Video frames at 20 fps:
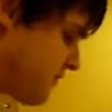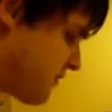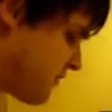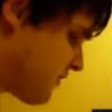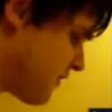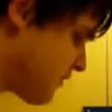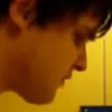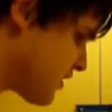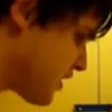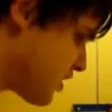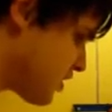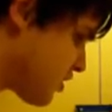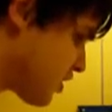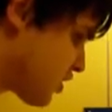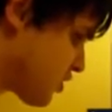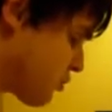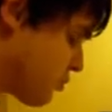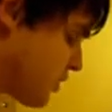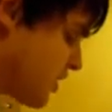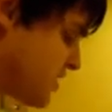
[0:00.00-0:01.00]

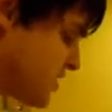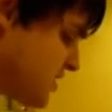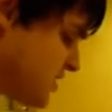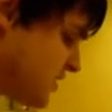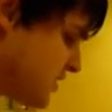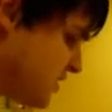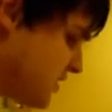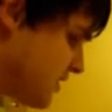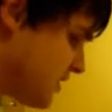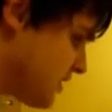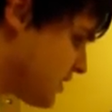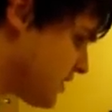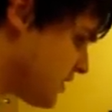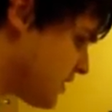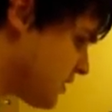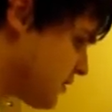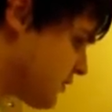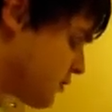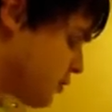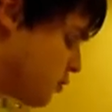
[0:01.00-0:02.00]
59 quid,
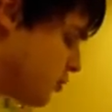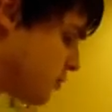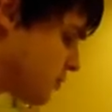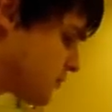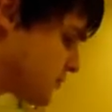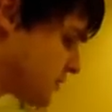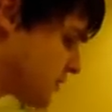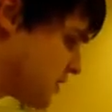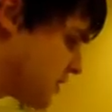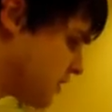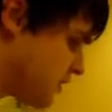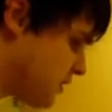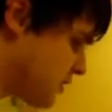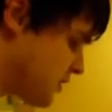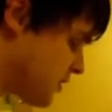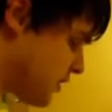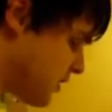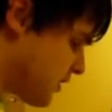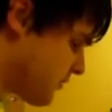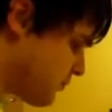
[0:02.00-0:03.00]
or
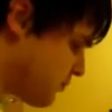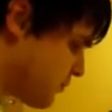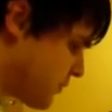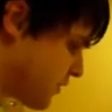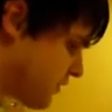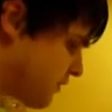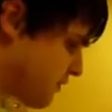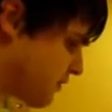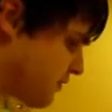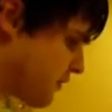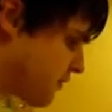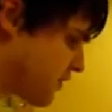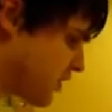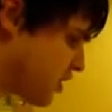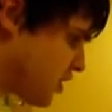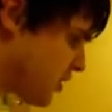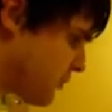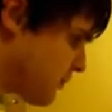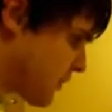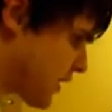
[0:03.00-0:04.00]

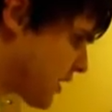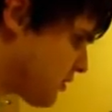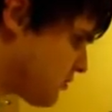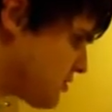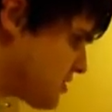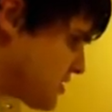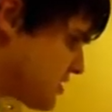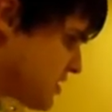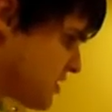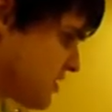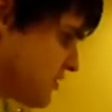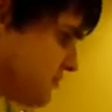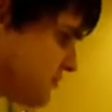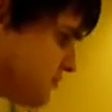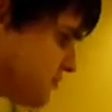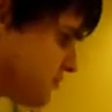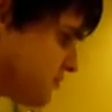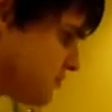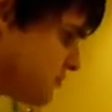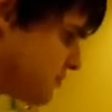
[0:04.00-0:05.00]
£59,
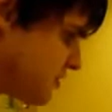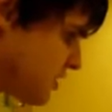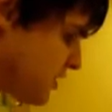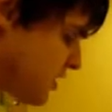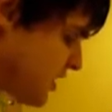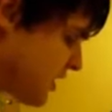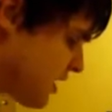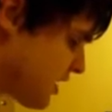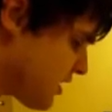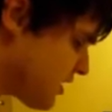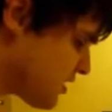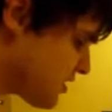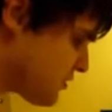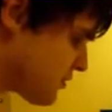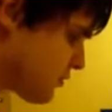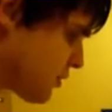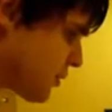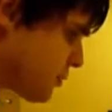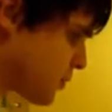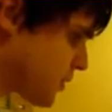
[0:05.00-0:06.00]

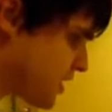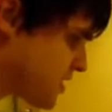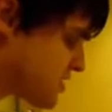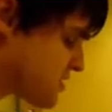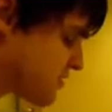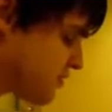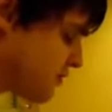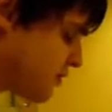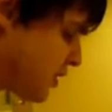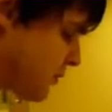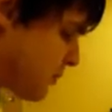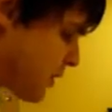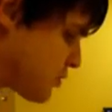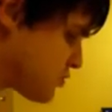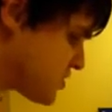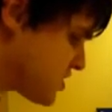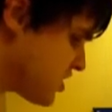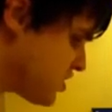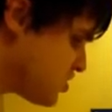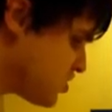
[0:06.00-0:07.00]
and plus free
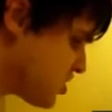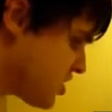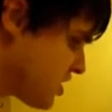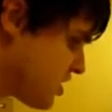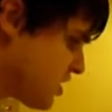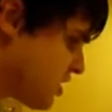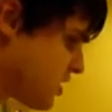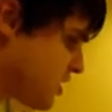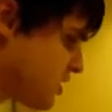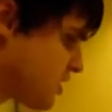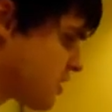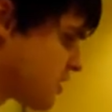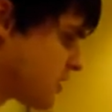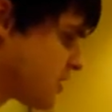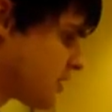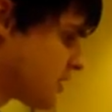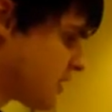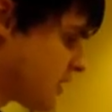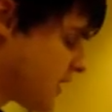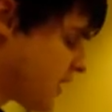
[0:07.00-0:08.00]
postage.
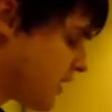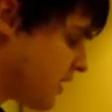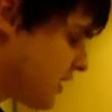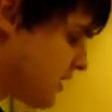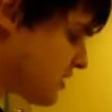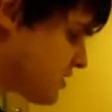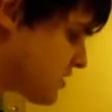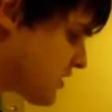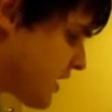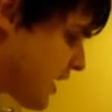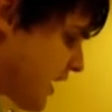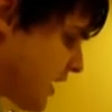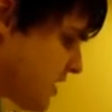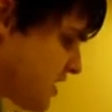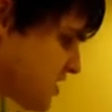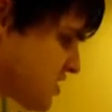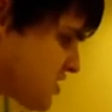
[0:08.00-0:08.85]
And it had